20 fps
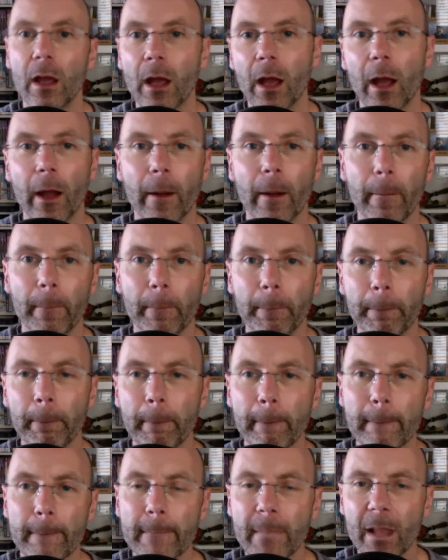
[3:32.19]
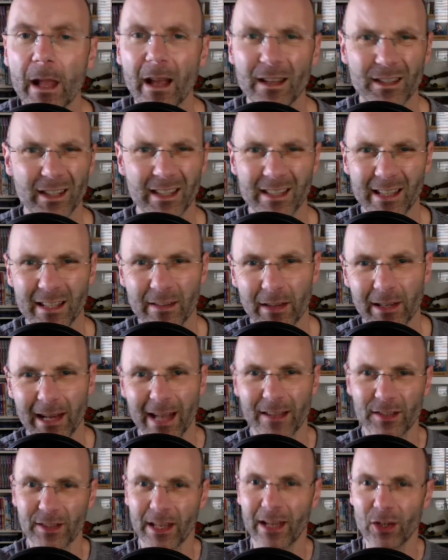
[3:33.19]
As this is the
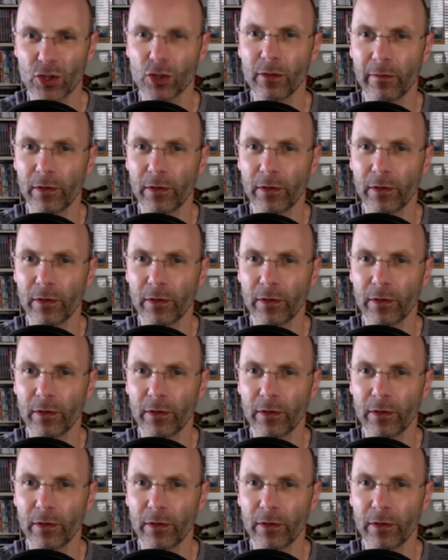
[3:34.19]
last section of